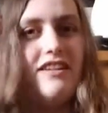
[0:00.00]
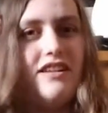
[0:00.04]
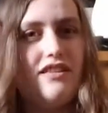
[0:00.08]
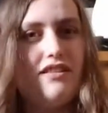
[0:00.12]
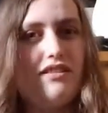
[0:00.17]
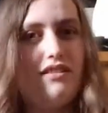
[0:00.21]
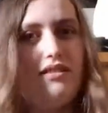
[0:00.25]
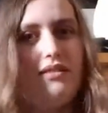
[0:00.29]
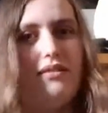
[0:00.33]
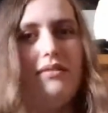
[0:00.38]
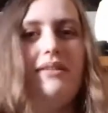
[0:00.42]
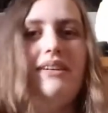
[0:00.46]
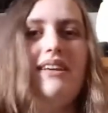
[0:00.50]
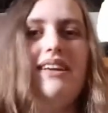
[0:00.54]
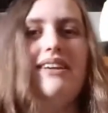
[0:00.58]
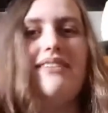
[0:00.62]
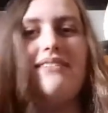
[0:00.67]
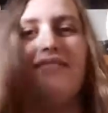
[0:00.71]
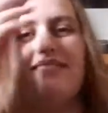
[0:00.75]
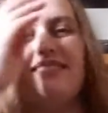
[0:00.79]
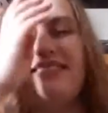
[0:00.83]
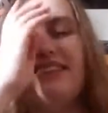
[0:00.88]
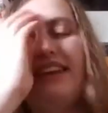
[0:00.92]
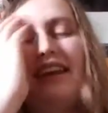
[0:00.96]
it's so
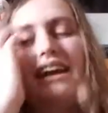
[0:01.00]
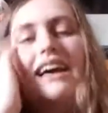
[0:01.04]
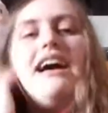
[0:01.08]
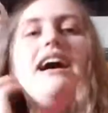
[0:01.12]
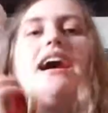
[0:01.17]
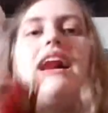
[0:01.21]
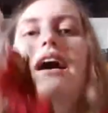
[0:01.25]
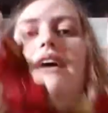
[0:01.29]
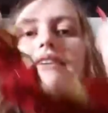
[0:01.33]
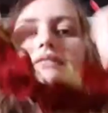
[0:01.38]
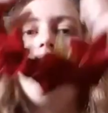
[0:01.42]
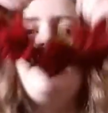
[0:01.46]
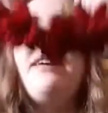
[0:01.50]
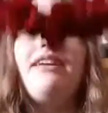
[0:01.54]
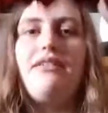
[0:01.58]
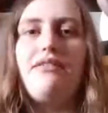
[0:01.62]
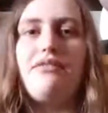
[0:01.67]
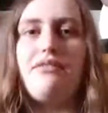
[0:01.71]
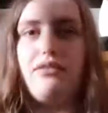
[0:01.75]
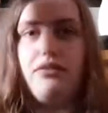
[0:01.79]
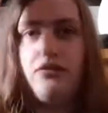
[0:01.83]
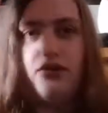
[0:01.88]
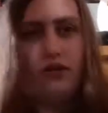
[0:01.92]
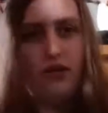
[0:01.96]
cute. I think
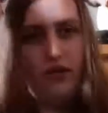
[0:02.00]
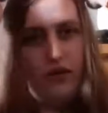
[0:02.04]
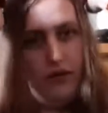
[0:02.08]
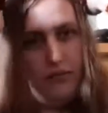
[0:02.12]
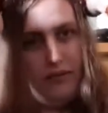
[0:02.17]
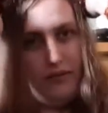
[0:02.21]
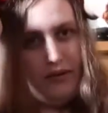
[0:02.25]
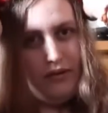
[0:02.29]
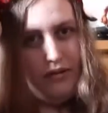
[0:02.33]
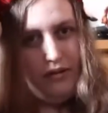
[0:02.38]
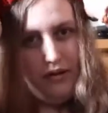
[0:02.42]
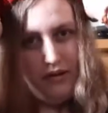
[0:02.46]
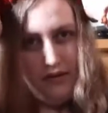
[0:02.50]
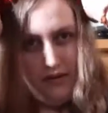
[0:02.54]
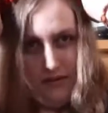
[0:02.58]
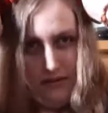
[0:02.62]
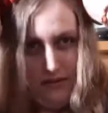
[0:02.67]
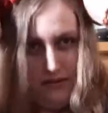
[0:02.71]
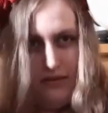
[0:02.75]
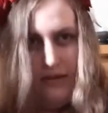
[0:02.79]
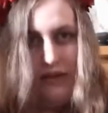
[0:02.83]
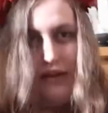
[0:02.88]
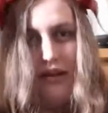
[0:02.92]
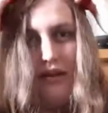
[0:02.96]
it's adorable,
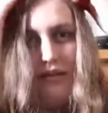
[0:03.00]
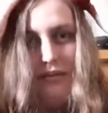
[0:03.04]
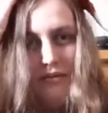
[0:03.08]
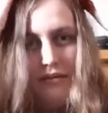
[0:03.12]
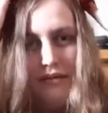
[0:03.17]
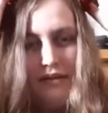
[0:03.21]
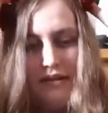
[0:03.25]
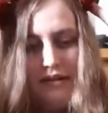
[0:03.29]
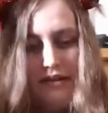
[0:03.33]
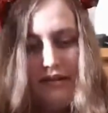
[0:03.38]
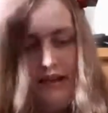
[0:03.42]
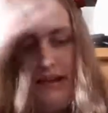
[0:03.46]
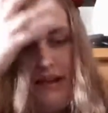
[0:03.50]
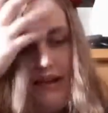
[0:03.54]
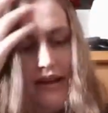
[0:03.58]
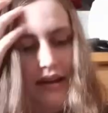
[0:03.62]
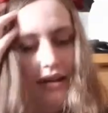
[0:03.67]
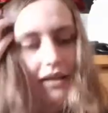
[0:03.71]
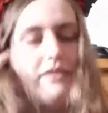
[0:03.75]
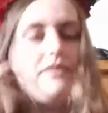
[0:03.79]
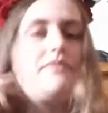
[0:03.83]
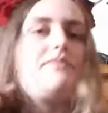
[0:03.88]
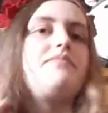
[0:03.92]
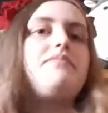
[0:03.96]
honestly.
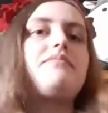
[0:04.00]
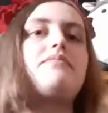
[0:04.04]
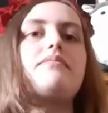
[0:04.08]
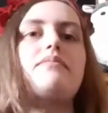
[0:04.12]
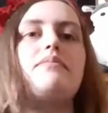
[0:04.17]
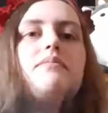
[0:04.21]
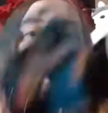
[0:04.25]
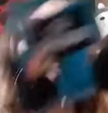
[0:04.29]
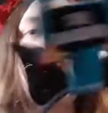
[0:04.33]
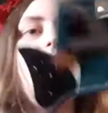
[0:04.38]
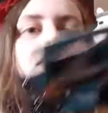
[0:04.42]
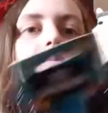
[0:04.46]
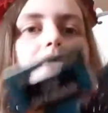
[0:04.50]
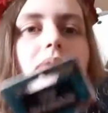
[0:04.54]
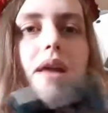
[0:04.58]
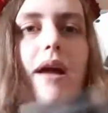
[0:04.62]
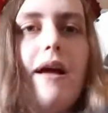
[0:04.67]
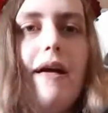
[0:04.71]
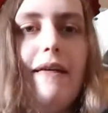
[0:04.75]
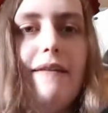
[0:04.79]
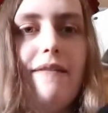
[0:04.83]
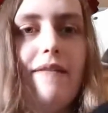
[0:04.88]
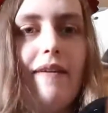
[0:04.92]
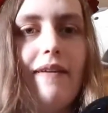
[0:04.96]
Like,
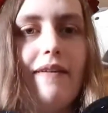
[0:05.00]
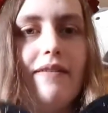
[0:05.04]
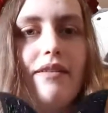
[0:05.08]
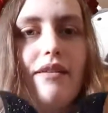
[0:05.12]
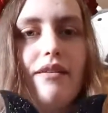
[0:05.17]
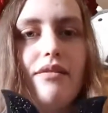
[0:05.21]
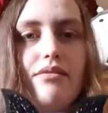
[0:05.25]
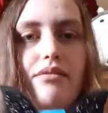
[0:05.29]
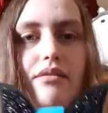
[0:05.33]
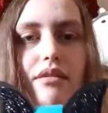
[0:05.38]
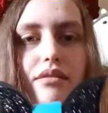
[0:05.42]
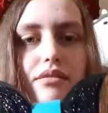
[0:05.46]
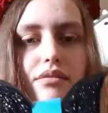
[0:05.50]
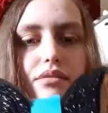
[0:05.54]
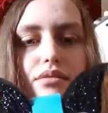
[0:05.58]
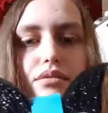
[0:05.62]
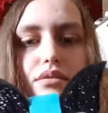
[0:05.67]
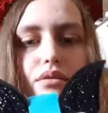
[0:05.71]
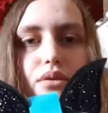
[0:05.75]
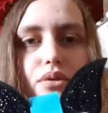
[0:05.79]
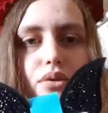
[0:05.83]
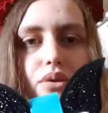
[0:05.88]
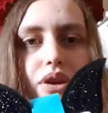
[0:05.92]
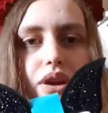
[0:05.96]
I think this is
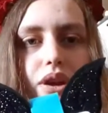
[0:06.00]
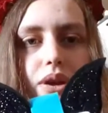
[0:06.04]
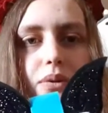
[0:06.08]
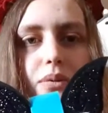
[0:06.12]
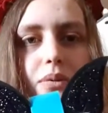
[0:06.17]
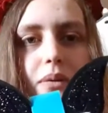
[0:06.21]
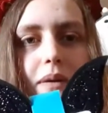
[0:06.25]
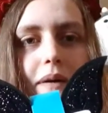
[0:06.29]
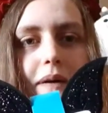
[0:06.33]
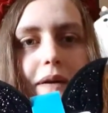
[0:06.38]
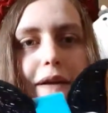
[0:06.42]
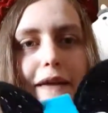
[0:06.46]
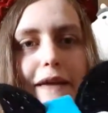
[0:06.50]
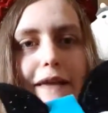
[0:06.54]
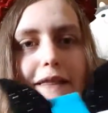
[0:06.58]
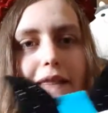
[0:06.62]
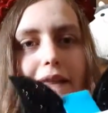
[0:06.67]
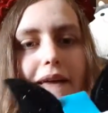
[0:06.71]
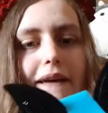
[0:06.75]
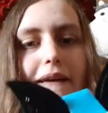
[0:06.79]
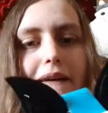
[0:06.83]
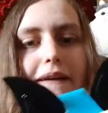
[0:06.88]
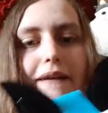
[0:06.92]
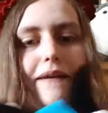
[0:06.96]
so cute.
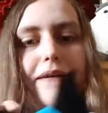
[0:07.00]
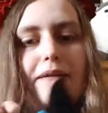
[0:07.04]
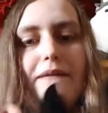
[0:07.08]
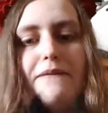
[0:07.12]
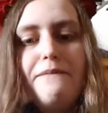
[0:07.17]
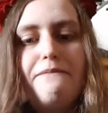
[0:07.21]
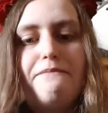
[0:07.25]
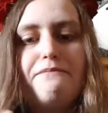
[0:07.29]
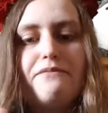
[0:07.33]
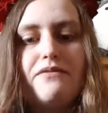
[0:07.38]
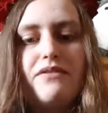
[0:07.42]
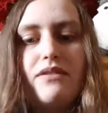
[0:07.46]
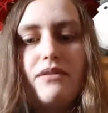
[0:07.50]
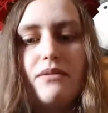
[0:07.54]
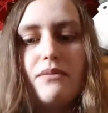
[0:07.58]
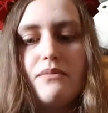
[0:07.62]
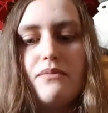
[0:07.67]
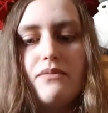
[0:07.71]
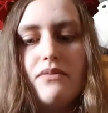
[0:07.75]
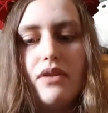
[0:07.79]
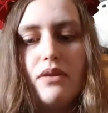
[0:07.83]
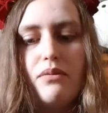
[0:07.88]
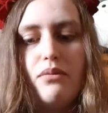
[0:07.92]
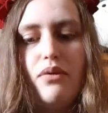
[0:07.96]
Like,
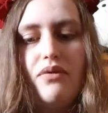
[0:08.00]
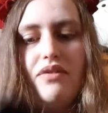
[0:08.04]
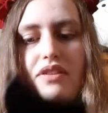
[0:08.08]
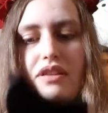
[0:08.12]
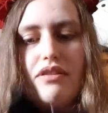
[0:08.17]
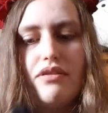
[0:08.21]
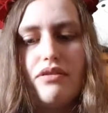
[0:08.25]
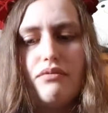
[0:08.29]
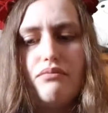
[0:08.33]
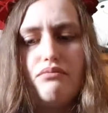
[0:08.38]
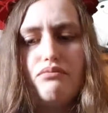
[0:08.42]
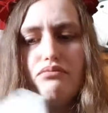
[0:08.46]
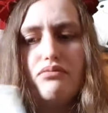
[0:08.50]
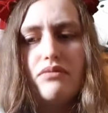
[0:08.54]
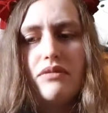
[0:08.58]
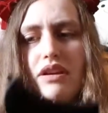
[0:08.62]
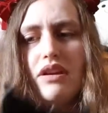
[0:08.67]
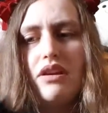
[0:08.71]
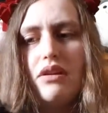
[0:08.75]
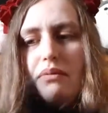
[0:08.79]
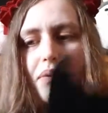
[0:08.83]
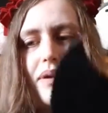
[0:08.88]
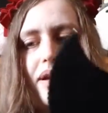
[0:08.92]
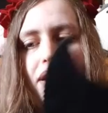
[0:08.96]
move this,
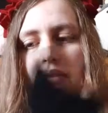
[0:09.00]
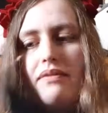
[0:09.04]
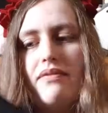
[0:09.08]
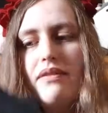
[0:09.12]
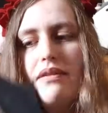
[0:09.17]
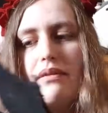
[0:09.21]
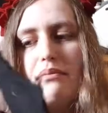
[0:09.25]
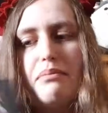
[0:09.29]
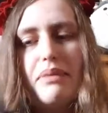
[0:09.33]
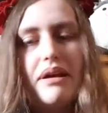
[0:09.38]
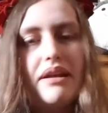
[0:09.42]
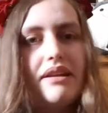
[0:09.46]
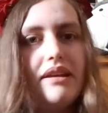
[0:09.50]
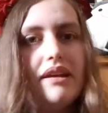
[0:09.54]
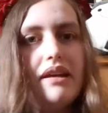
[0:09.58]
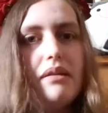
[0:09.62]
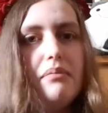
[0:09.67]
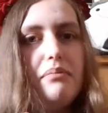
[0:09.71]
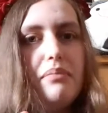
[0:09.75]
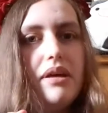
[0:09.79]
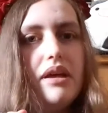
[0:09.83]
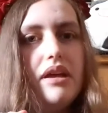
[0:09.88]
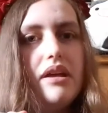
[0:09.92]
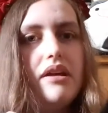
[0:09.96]
get away. bat
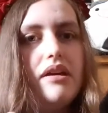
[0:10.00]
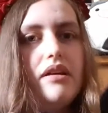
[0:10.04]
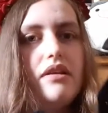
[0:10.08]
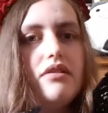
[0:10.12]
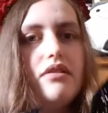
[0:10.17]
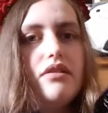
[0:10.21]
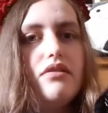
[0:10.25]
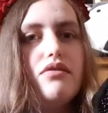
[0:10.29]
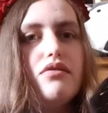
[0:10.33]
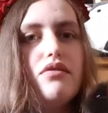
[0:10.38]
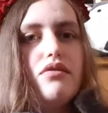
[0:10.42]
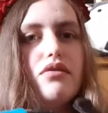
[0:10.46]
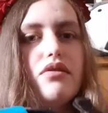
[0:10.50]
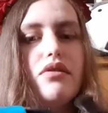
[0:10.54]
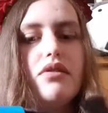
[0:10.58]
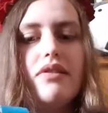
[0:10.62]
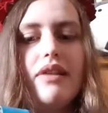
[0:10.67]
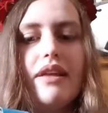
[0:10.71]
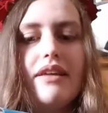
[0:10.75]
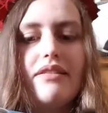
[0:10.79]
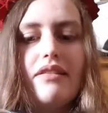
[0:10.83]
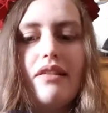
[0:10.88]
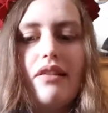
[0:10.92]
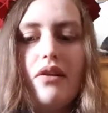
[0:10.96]
headband. It's just got
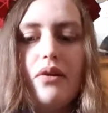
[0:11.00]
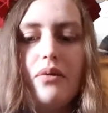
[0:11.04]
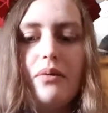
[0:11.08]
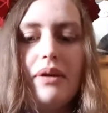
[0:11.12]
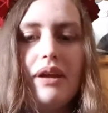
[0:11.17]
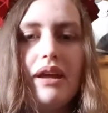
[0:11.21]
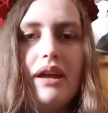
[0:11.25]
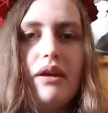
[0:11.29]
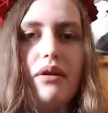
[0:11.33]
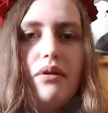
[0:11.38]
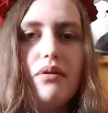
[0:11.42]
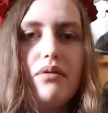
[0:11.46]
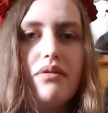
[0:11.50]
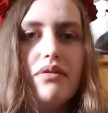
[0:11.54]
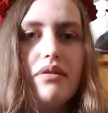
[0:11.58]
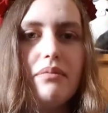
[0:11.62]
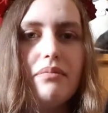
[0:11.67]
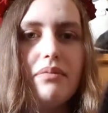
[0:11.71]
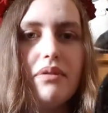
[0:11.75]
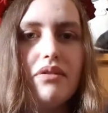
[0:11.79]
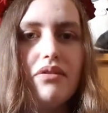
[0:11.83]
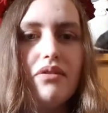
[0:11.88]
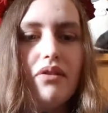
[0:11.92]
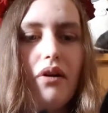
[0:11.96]
like the little ears
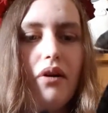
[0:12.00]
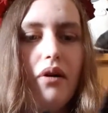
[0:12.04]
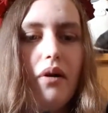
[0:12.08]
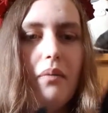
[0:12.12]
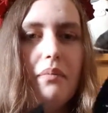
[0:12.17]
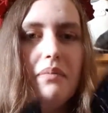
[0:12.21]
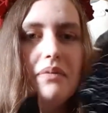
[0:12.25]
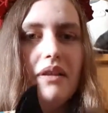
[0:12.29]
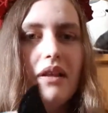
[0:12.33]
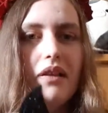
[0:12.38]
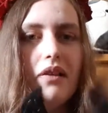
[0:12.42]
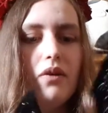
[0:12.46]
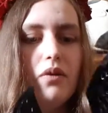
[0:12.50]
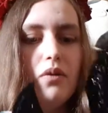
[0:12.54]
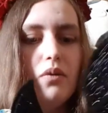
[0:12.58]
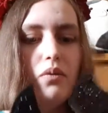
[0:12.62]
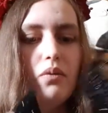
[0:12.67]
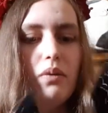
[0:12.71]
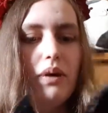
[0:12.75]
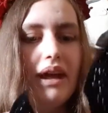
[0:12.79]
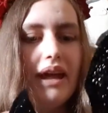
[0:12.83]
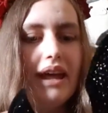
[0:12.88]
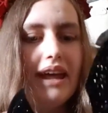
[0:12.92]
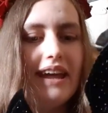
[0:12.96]
up the top and the little
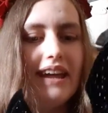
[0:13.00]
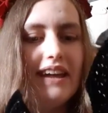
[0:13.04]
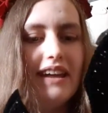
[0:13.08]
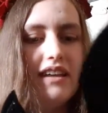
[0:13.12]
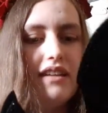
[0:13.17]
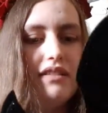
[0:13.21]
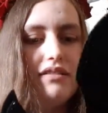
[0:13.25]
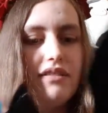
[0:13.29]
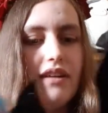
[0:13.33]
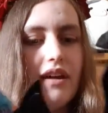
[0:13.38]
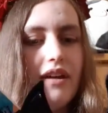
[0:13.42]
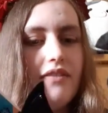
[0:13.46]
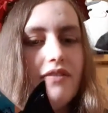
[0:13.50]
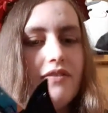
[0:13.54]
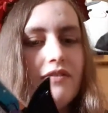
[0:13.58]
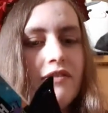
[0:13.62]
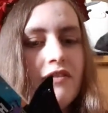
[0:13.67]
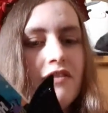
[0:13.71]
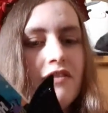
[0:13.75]
wings and